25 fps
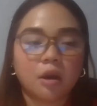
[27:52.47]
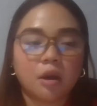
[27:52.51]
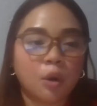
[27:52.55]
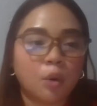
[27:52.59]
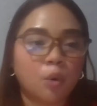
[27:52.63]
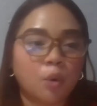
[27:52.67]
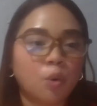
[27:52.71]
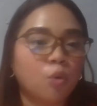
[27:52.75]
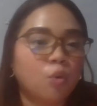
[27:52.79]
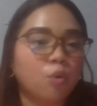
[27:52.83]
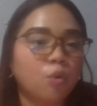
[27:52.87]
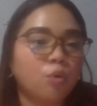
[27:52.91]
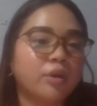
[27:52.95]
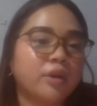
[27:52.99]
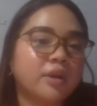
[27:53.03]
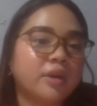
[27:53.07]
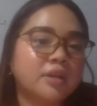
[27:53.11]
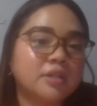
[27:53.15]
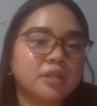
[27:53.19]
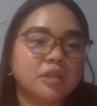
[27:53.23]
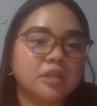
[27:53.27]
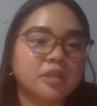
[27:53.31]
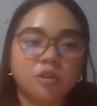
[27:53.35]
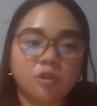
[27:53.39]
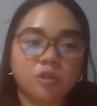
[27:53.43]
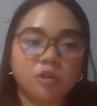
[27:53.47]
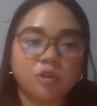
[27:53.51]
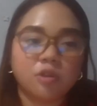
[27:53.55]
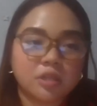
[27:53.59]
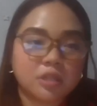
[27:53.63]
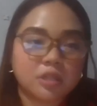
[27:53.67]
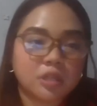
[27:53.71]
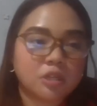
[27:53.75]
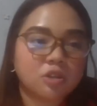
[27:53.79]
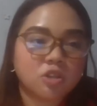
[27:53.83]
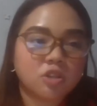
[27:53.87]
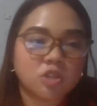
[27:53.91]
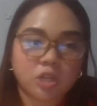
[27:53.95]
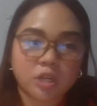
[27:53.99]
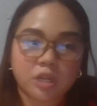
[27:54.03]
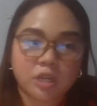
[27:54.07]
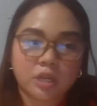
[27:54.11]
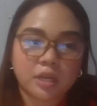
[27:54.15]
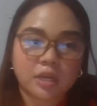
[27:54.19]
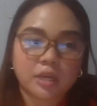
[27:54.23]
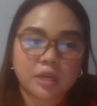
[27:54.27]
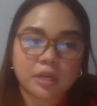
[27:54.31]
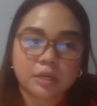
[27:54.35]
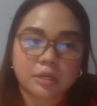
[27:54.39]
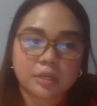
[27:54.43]
uh, who is interested to study
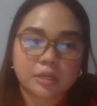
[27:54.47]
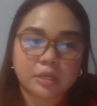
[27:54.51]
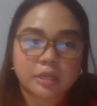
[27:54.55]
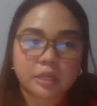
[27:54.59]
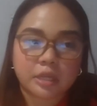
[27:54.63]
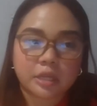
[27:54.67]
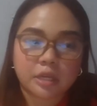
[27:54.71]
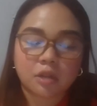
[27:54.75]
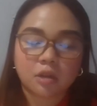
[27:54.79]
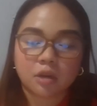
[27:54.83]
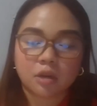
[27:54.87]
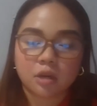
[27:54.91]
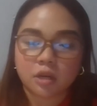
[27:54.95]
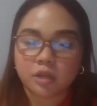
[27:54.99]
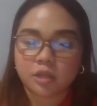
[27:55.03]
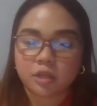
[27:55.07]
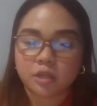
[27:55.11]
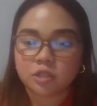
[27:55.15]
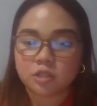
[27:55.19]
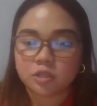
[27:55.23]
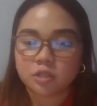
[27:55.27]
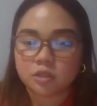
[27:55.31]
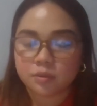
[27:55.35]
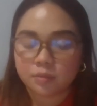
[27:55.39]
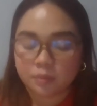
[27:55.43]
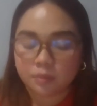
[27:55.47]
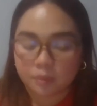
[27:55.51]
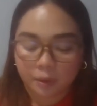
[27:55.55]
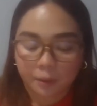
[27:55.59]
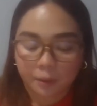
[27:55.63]
in Centennial College.